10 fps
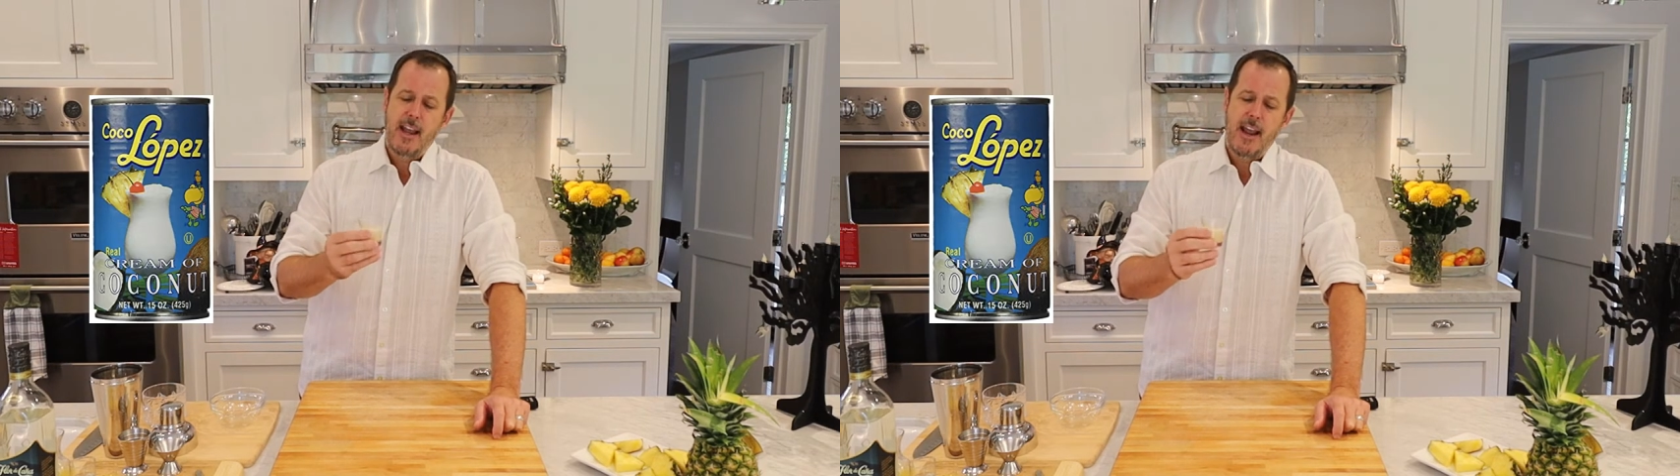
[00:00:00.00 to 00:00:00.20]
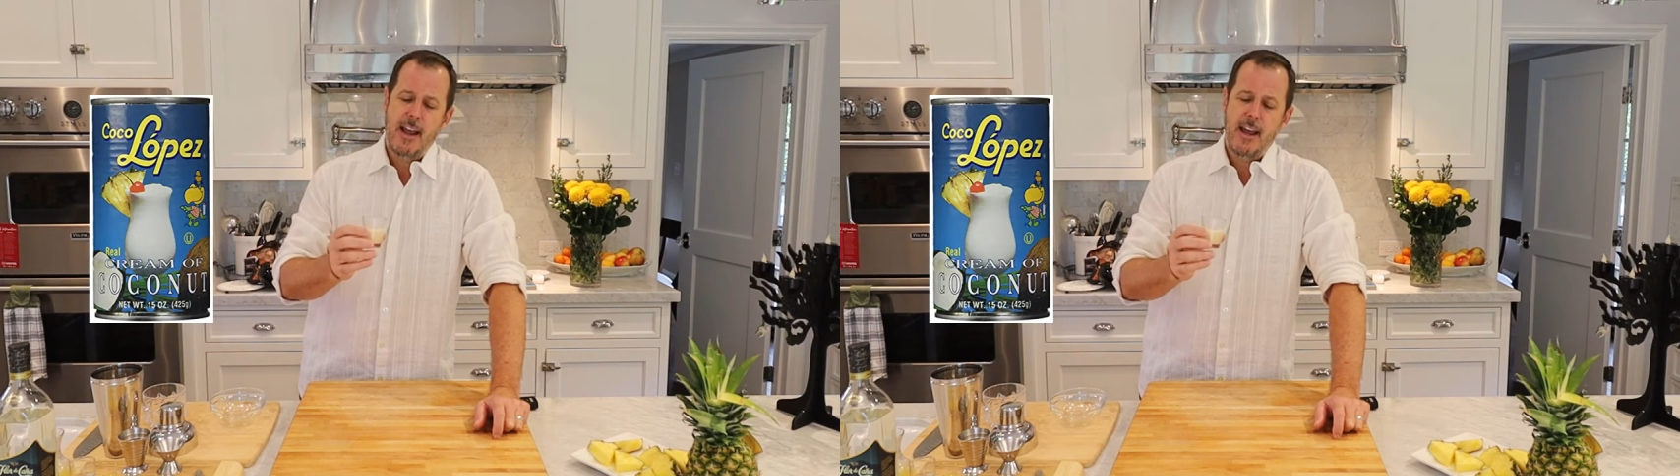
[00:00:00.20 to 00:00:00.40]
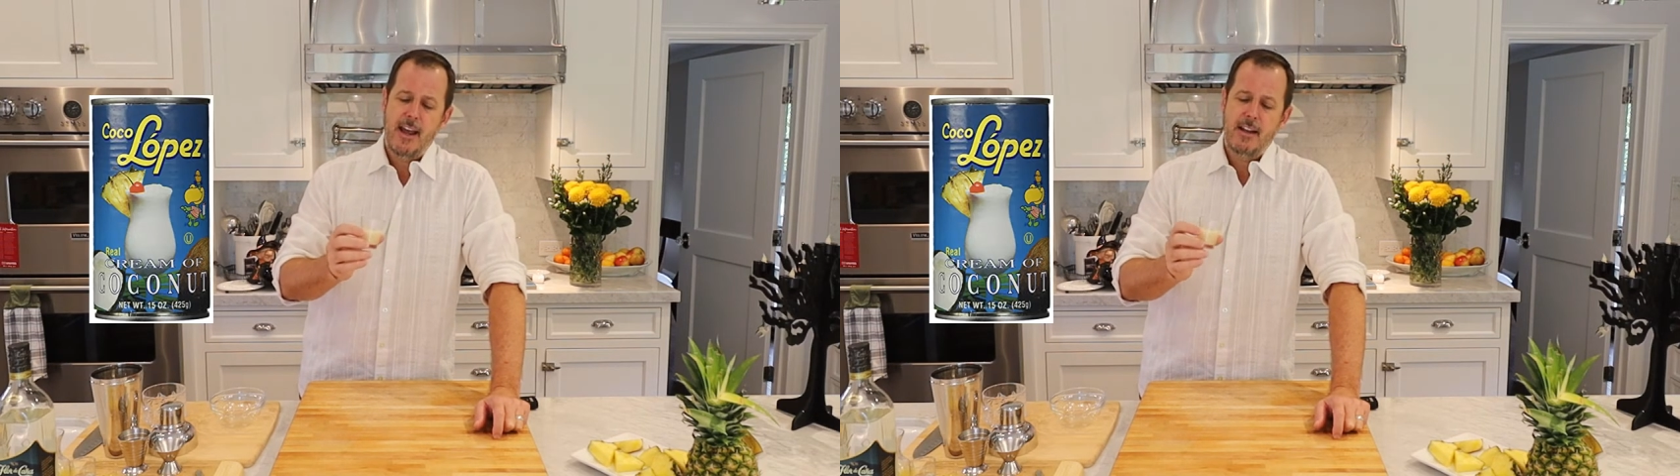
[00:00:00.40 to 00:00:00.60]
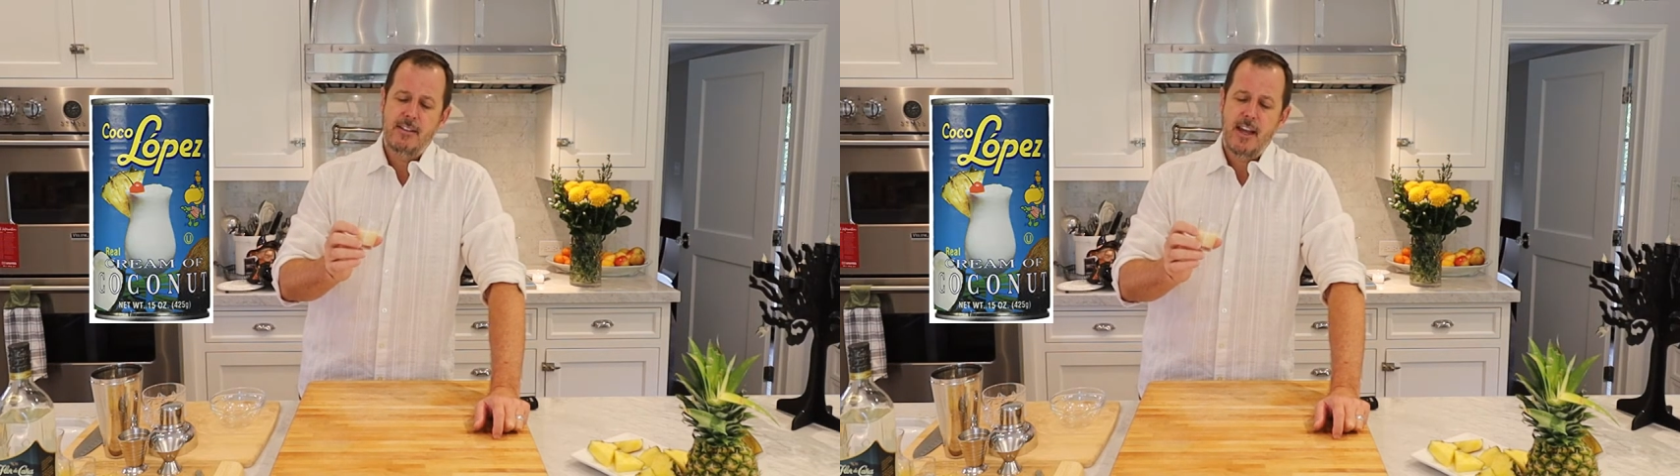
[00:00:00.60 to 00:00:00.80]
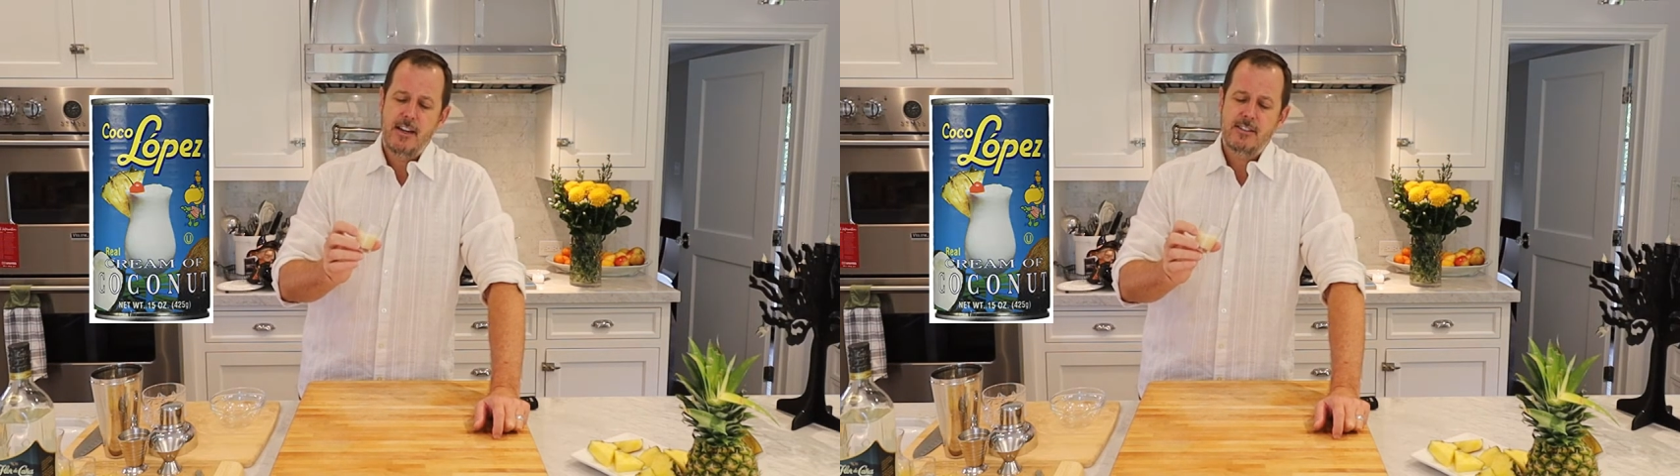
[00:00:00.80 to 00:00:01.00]

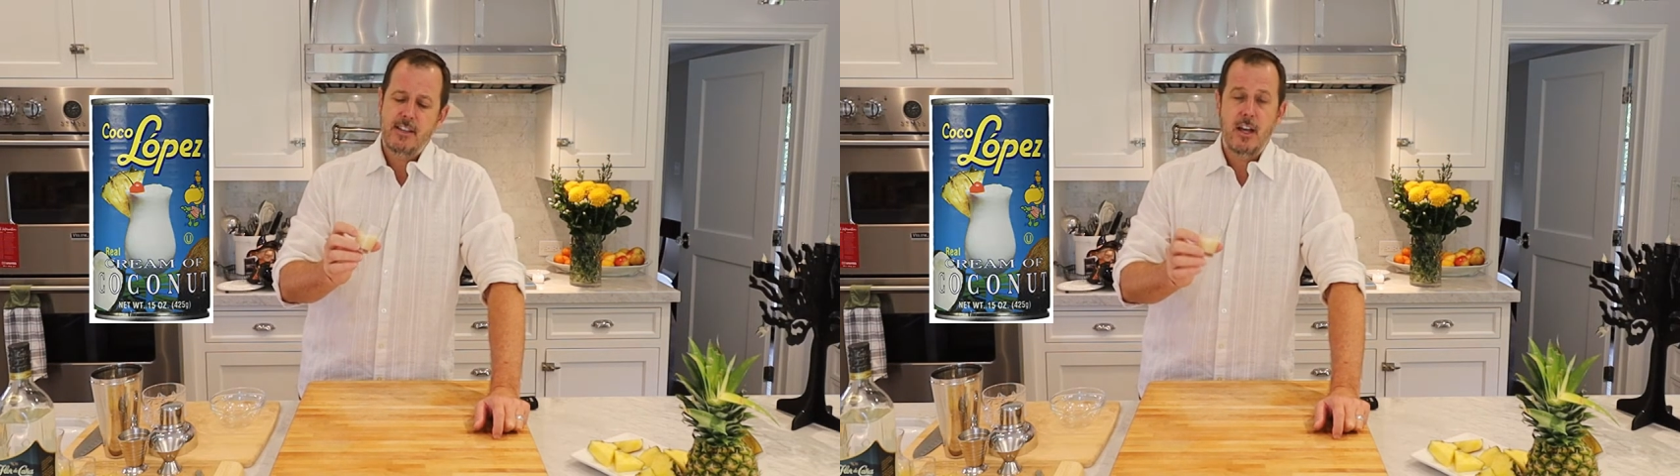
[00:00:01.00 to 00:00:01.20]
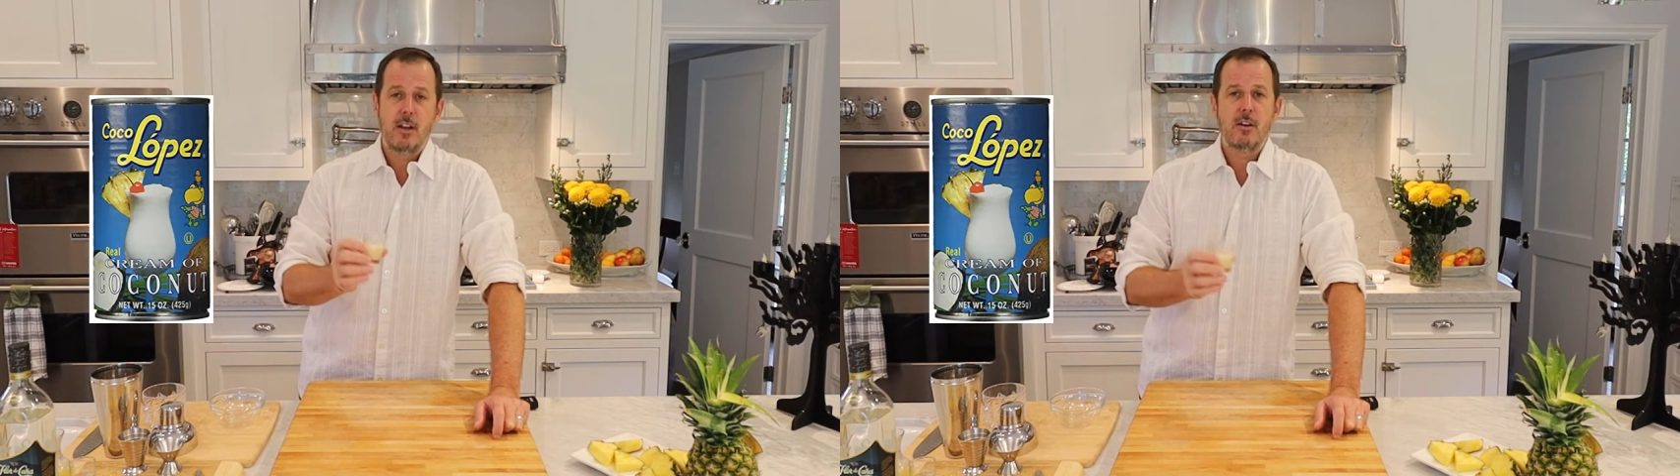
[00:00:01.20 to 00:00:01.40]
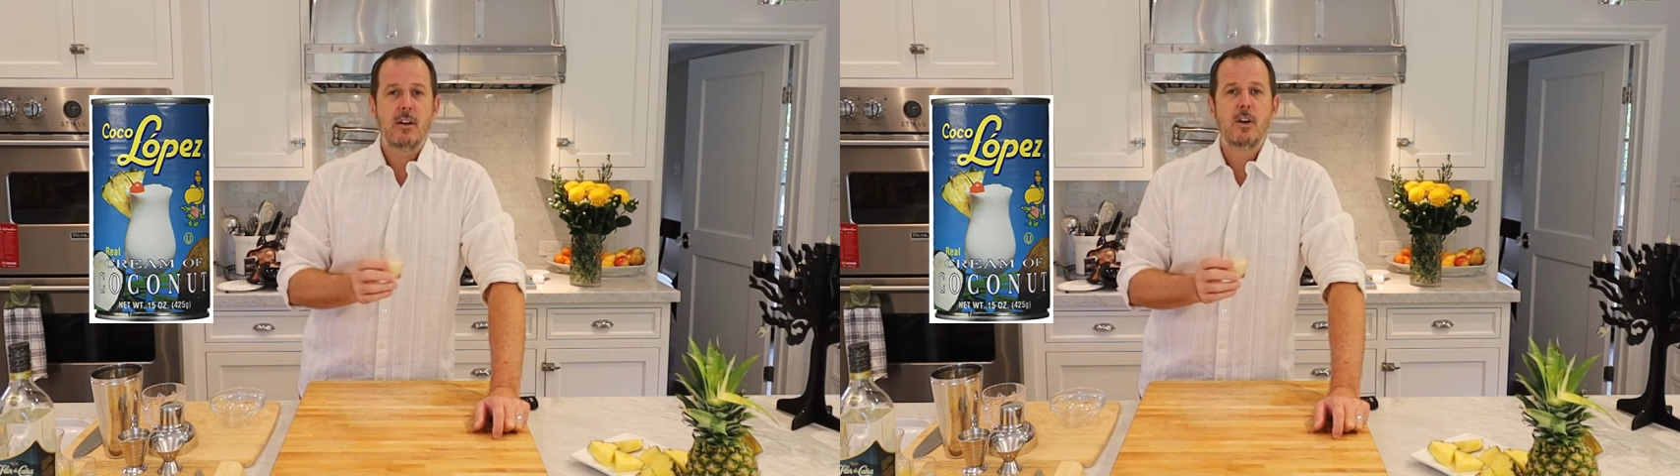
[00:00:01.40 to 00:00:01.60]
and they sell